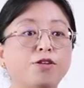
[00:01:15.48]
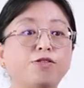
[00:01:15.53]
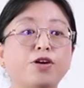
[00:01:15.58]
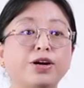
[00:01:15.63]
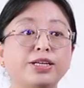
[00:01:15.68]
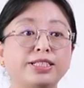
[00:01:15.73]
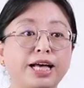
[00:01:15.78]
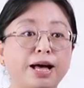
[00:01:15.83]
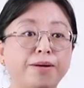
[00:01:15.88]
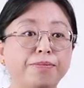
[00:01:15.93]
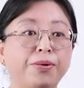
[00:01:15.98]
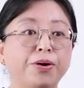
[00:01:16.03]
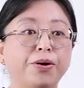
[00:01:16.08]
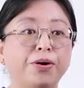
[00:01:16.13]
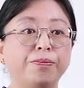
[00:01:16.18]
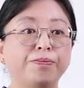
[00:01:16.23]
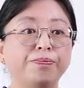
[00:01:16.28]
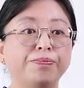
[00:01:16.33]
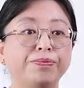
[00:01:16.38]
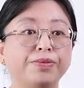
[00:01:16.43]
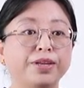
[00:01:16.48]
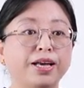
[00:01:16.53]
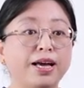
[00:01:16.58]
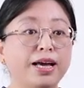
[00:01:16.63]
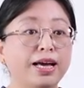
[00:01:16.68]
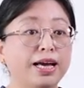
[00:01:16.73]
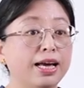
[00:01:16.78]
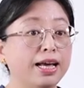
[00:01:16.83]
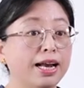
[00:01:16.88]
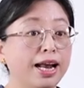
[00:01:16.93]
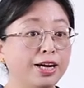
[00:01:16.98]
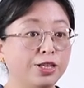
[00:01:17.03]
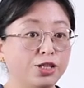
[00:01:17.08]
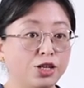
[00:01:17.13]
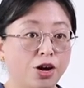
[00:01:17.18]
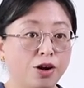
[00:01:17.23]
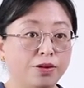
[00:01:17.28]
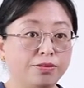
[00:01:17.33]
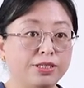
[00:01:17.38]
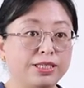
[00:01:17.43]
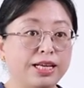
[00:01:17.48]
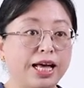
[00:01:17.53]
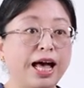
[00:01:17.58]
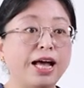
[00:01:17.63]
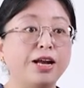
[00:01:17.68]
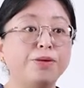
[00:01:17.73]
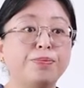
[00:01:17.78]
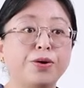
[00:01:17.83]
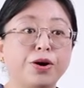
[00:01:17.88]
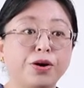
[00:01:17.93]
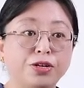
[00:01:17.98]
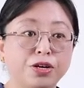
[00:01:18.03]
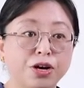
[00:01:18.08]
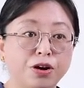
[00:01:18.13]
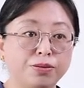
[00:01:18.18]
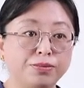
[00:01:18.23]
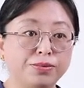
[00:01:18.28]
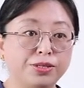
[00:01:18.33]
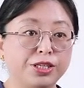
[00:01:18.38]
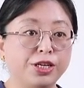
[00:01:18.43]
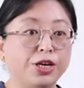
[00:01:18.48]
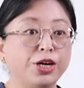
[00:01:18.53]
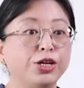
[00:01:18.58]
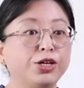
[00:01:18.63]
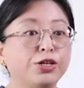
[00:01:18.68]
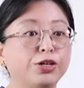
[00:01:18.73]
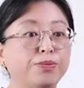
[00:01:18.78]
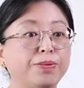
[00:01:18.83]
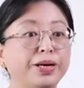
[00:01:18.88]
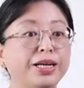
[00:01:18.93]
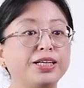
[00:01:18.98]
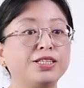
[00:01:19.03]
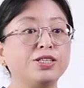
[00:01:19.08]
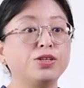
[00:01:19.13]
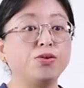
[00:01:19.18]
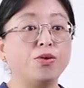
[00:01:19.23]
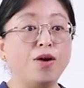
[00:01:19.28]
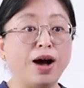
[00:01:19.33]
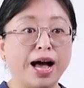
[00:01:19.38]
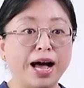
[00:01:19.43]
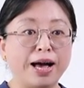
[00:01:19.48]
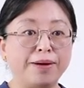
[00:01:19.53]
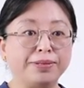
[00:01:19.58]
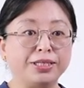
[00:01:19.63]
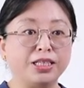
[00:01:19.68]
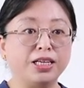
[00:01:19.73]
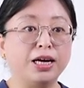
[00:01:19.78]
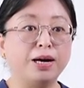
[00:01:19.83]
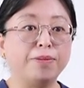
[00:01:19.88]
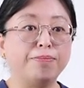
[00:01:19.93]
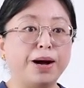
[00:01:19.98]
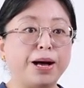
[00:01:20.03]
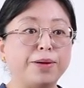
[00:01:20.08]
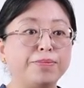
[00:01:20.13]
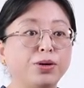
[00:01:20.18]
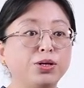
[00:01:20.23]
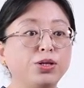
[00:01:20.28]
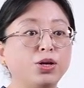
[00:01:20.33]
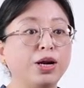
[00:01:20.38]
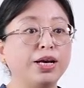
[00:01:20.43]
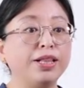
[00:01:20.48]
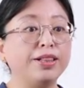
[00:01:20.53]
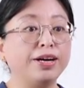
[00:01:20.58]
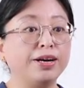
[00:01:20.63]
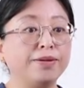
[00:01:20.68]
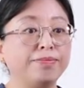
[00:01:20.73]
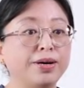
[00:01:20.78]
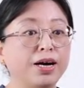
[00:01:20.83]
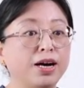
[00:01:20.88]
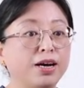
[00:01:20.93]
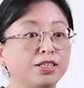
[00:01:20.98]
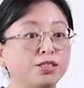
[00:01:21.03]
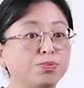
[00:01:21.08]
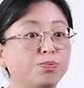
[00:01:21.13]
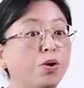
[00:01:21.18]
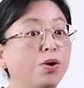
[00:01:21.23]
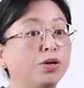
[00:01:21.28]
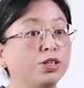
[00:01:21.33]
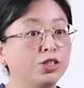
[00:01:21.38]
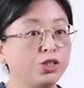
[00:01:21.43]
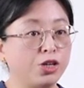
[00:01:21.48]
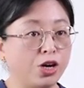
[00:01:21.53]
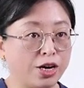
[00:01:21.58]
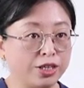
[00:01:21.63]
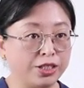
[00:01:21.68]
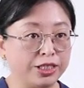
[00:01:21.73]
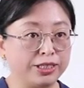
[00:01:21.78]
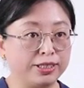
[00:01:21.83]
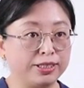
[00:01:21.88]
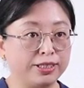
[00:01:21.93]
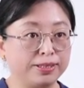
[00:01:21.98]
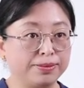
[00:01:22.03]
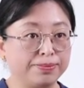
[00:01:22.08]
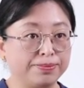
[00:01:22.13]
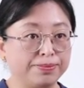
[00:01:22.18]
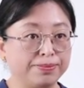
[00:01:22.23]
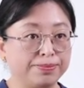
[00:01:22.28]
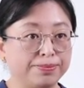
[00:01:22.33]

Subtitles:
For example, electrons and protons could be described by modeling them as point charges.